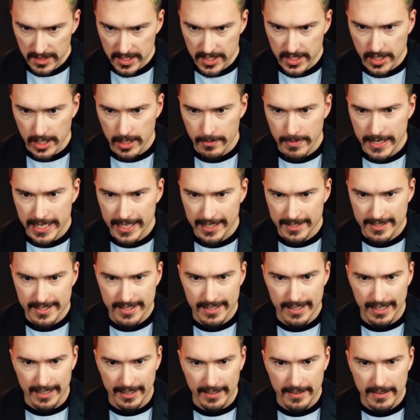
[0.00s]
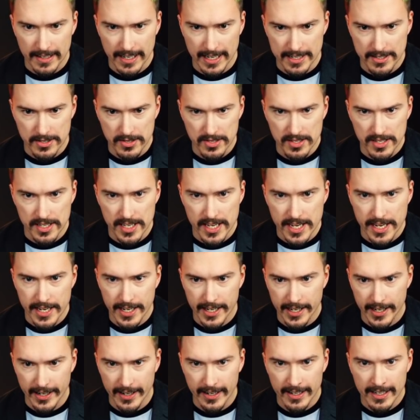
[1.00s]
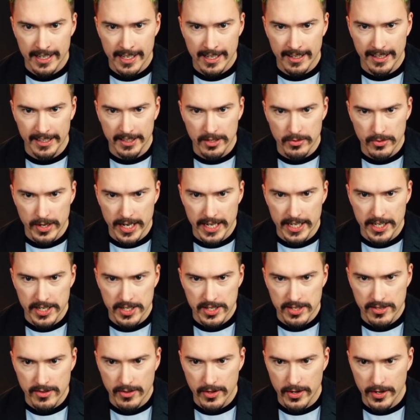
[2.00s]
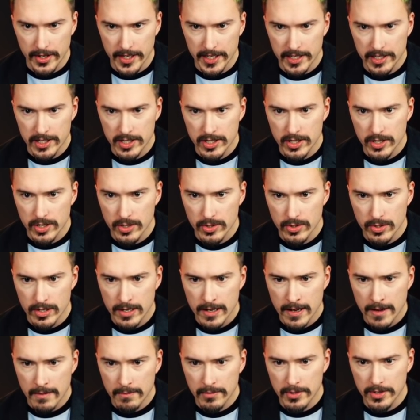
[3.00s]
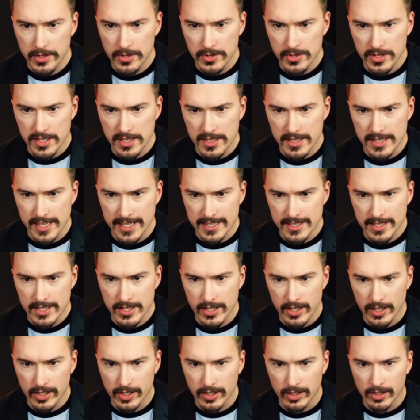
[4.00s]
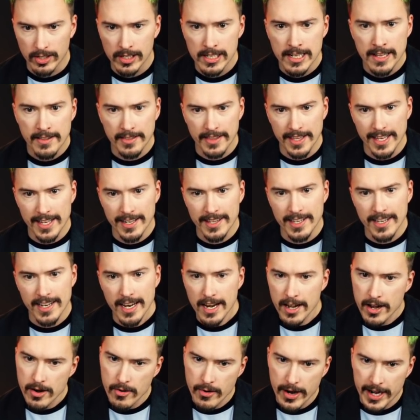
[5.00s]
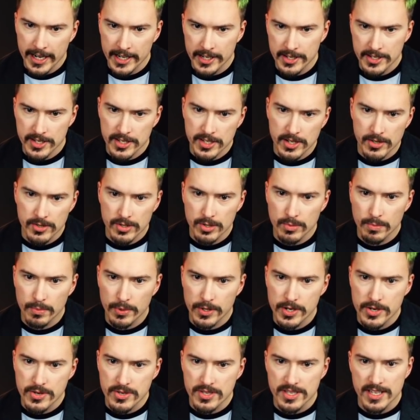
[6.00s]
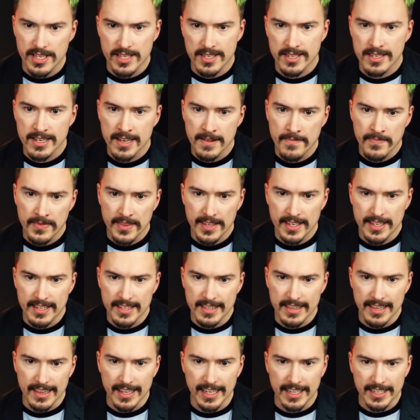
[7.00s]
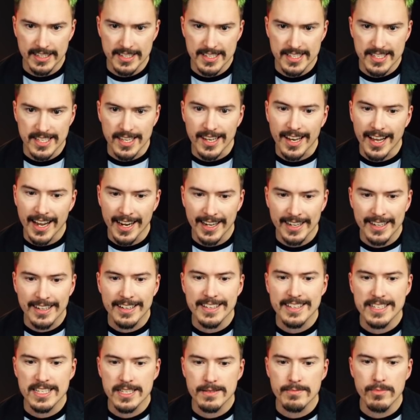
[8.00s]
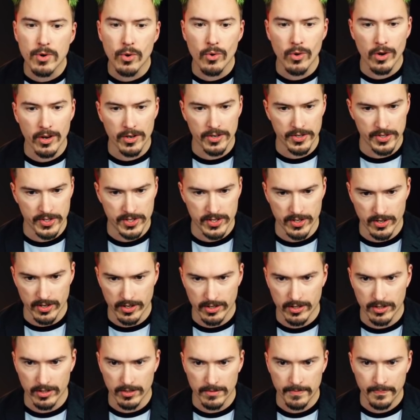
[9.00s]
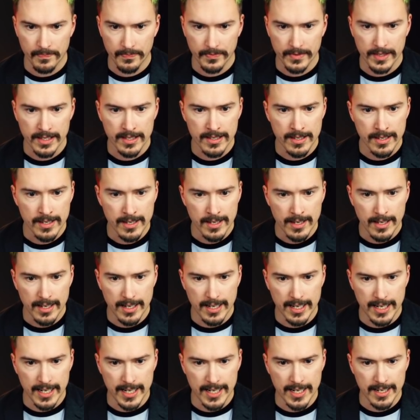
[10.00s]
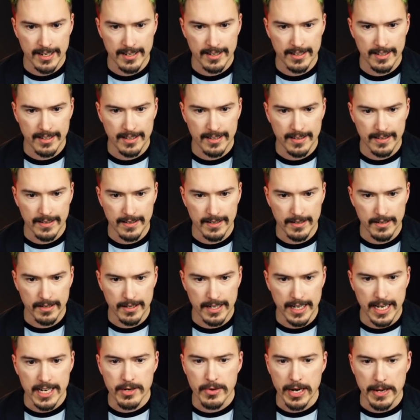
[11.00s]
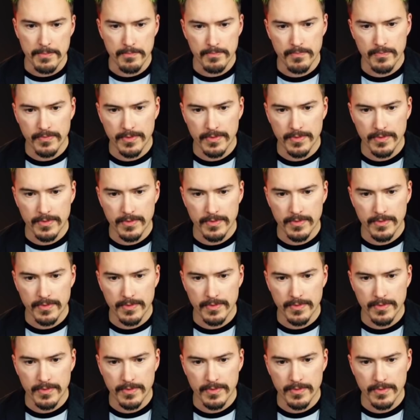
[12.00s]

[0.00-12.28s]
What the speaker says: it's gonna be as you see here, like the radius 32 produces this circle, then the inner radius is going to produce this like slightly smaller circle. Anyway,